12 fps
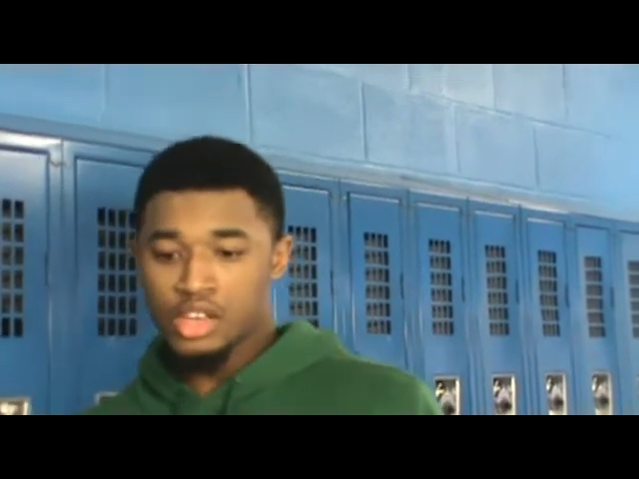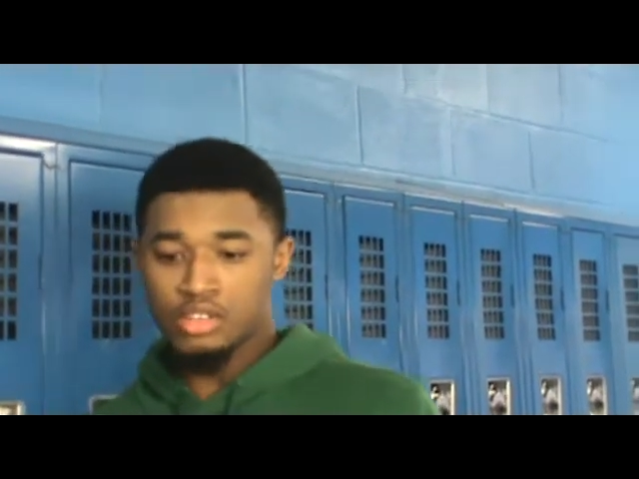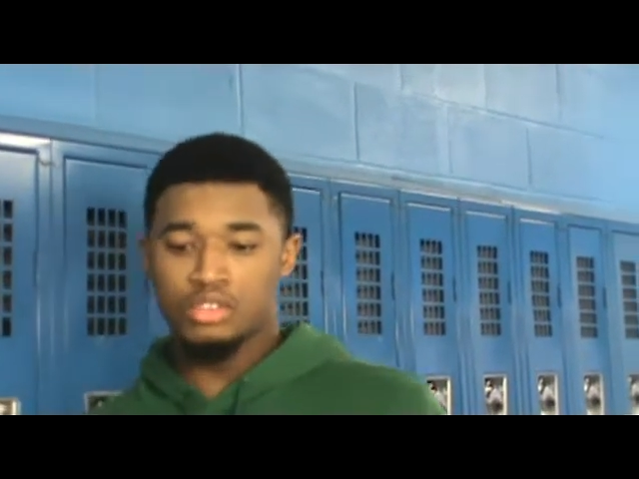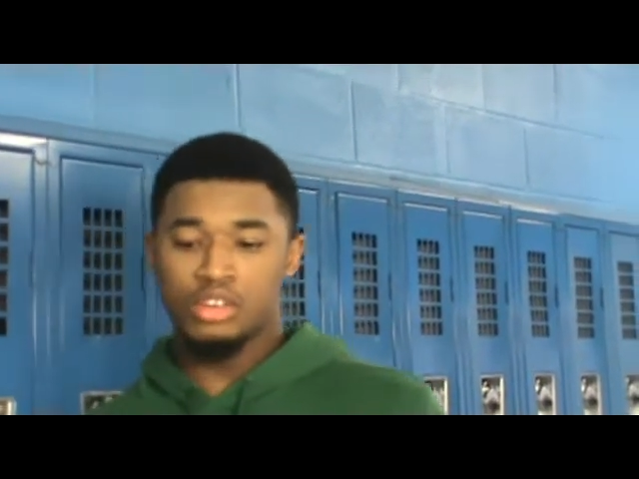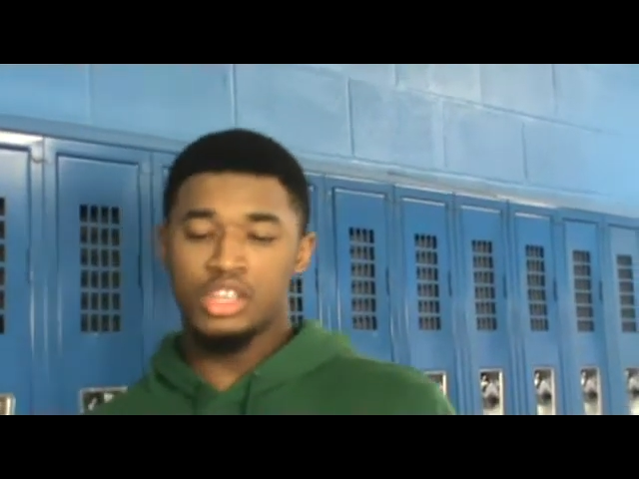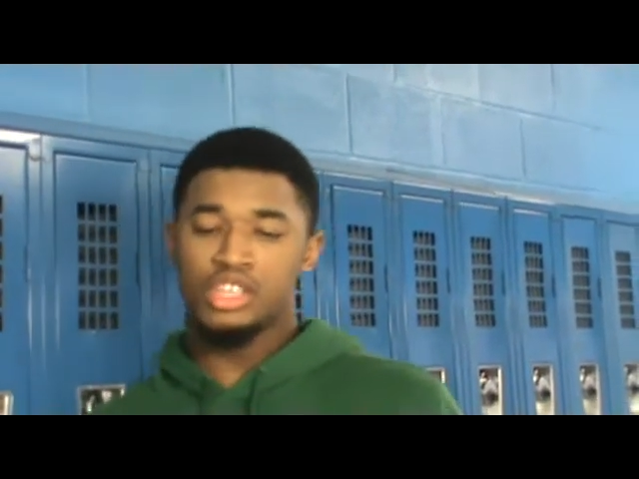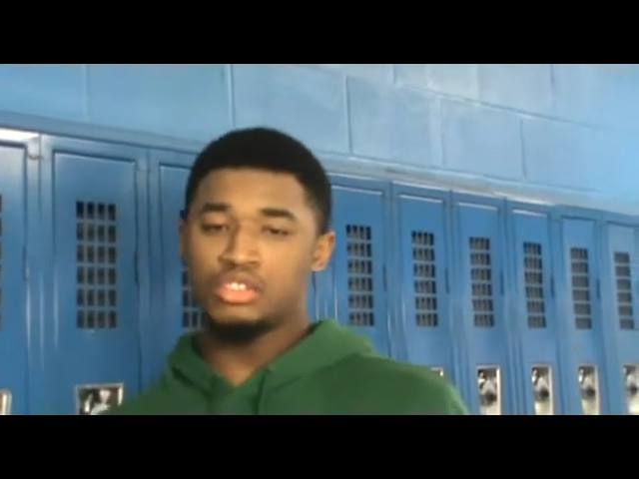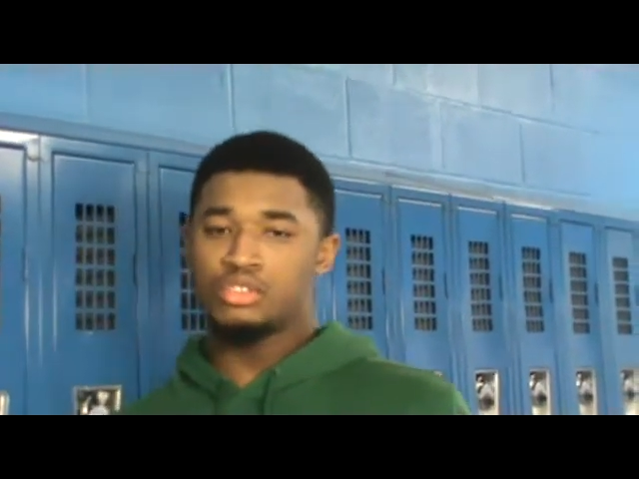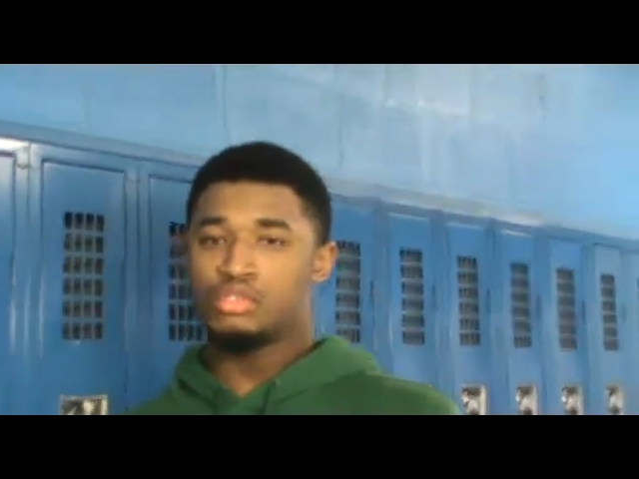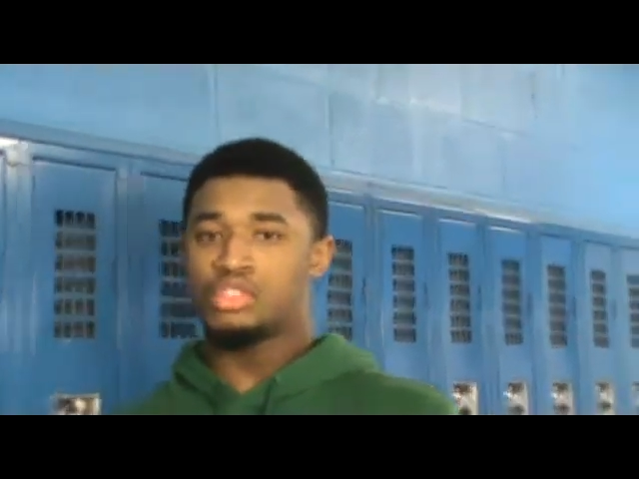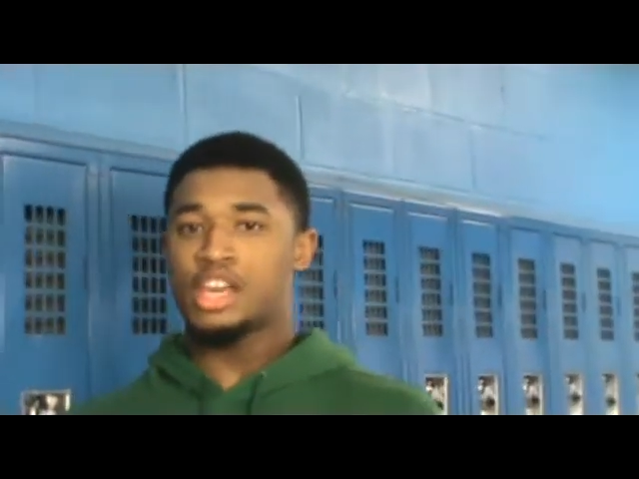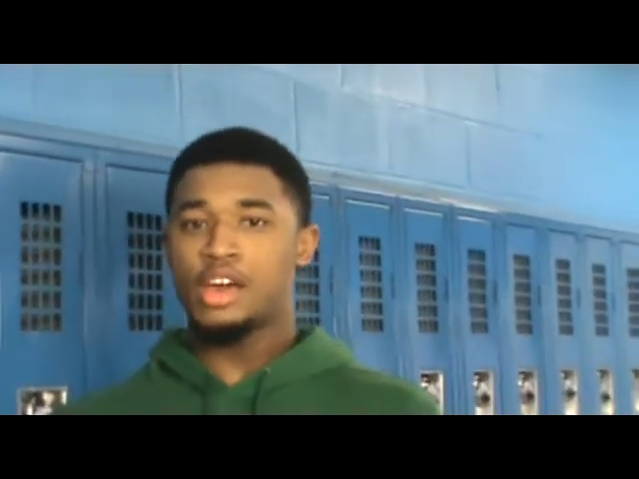You know, these
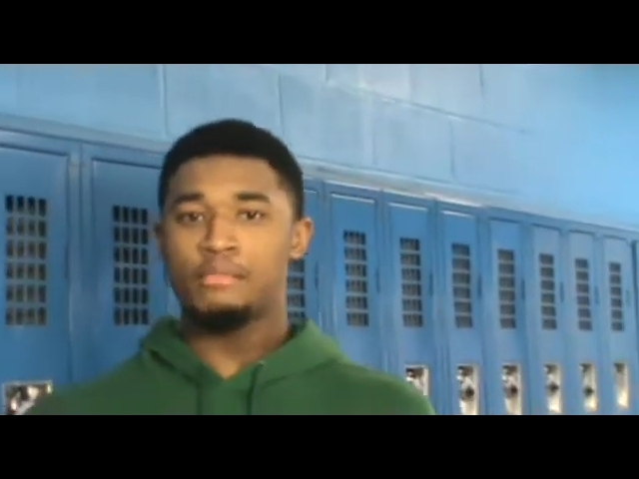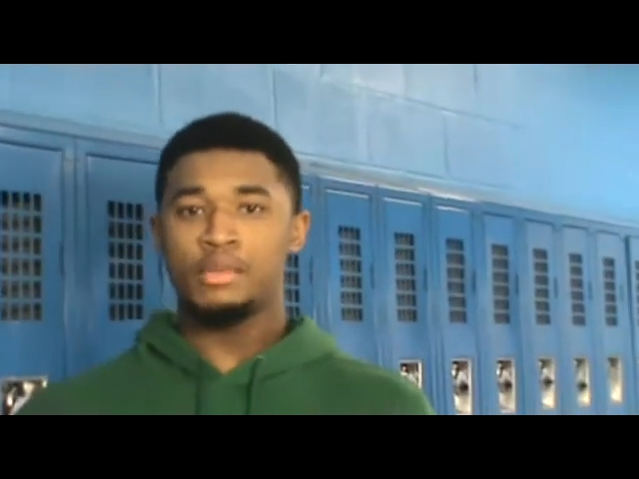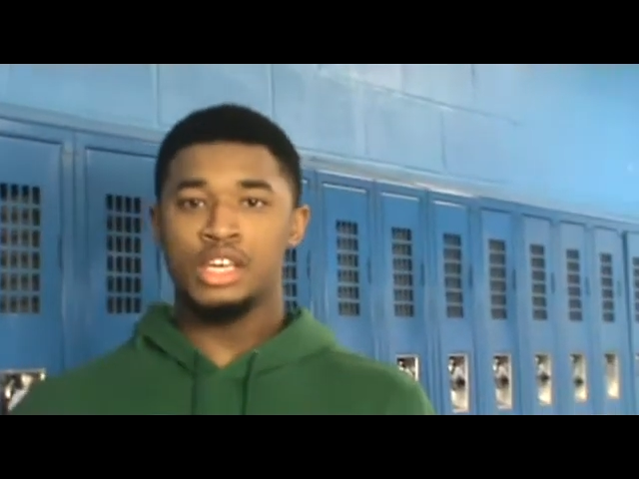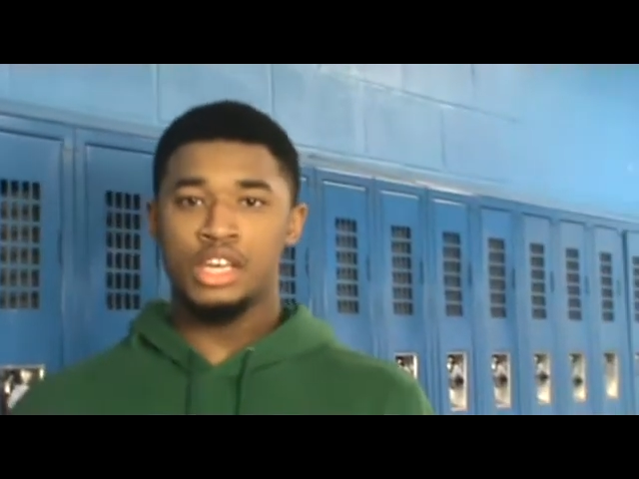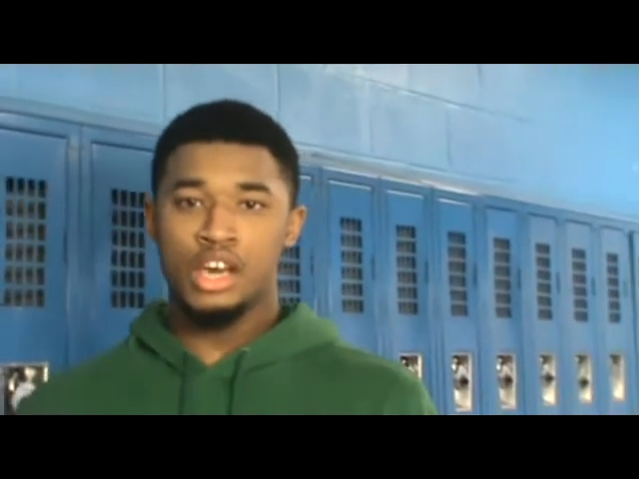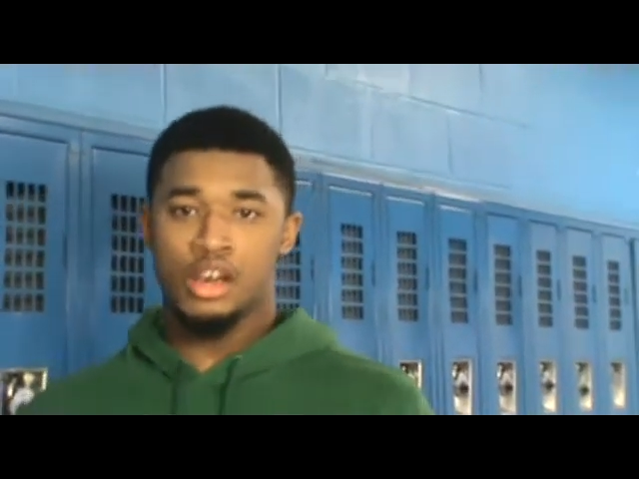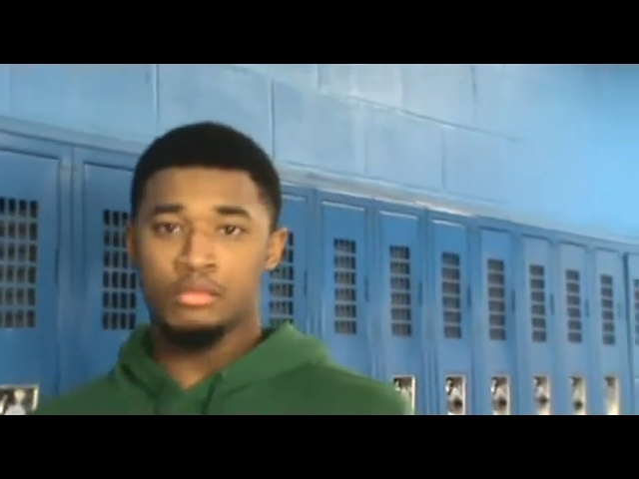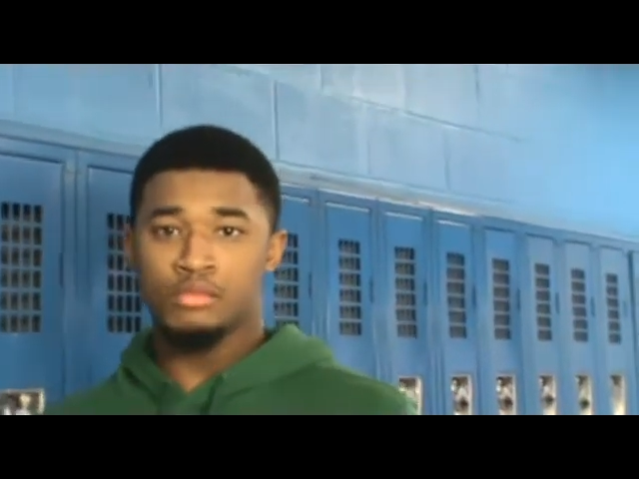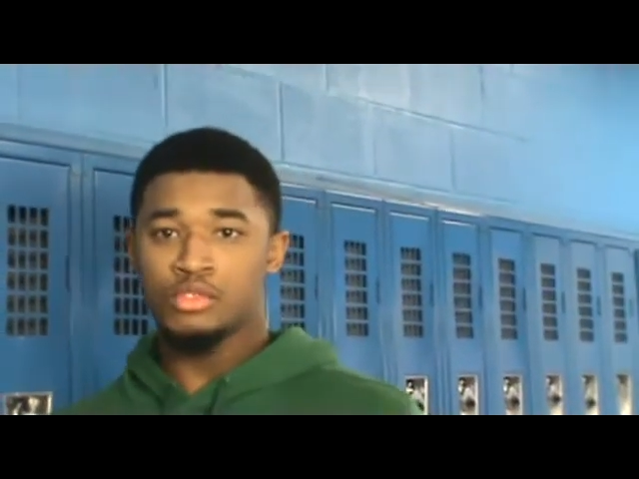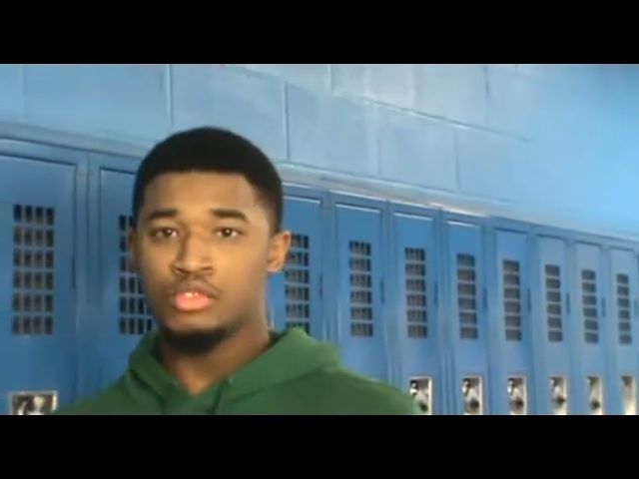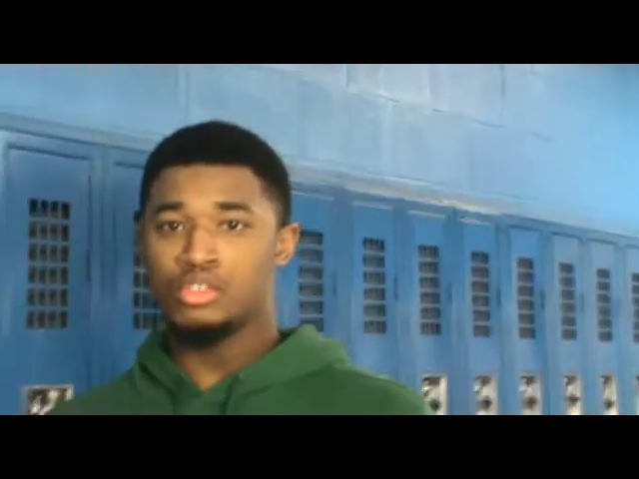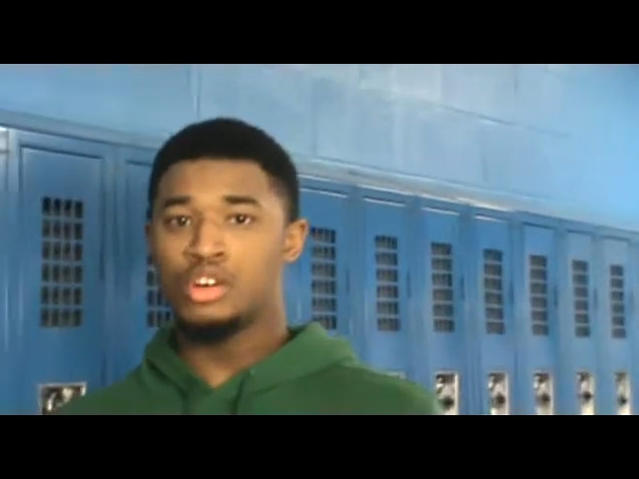dudes kept me
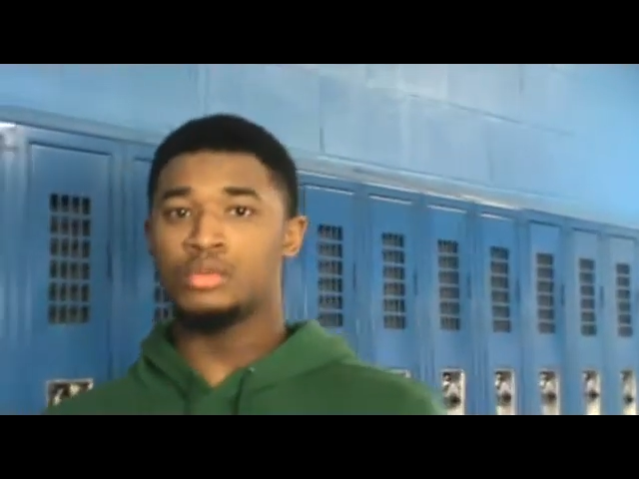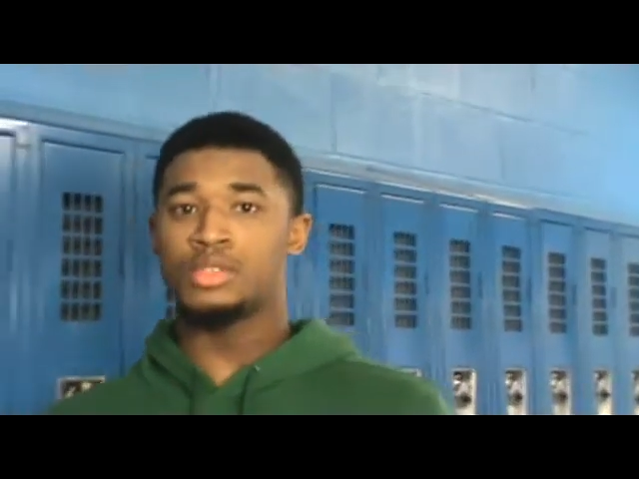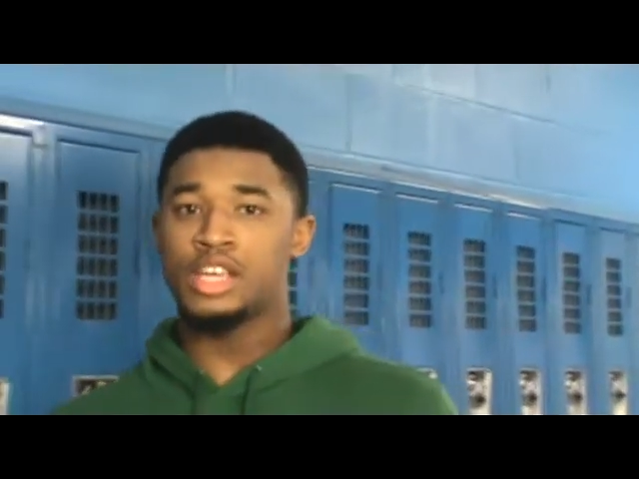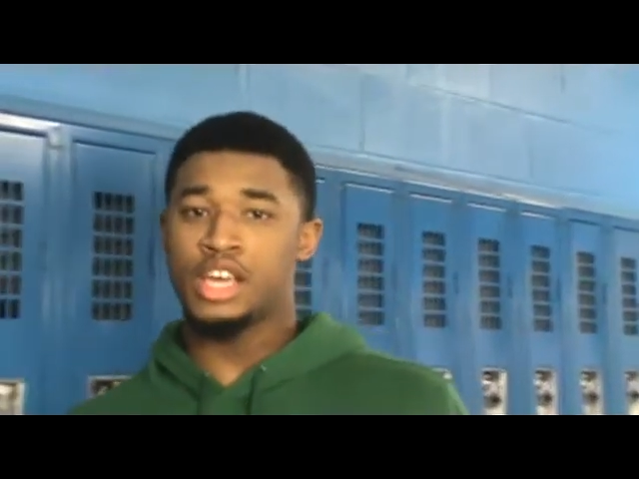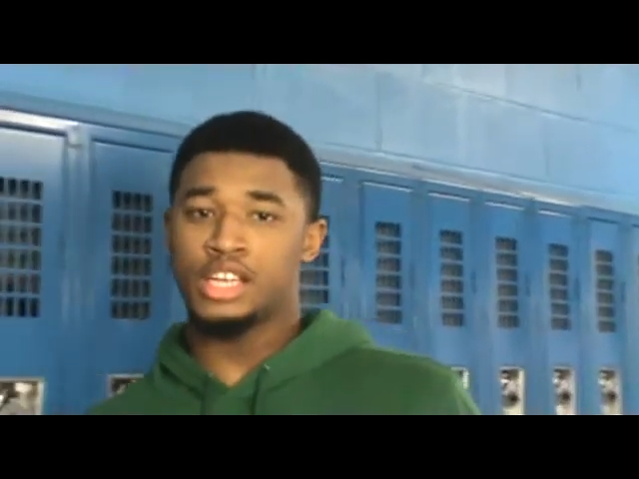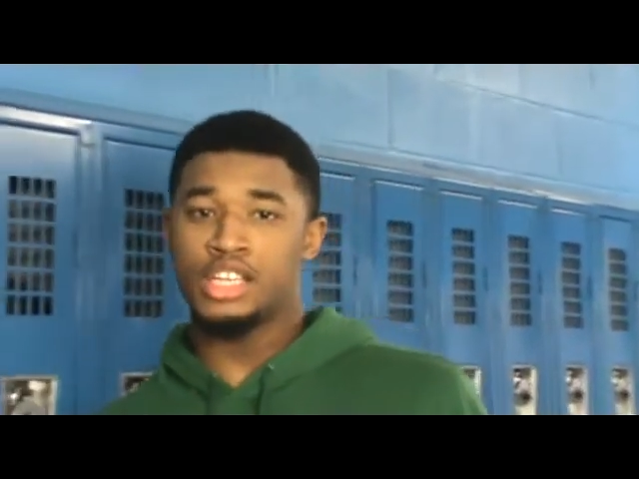up. You know what I'm saying?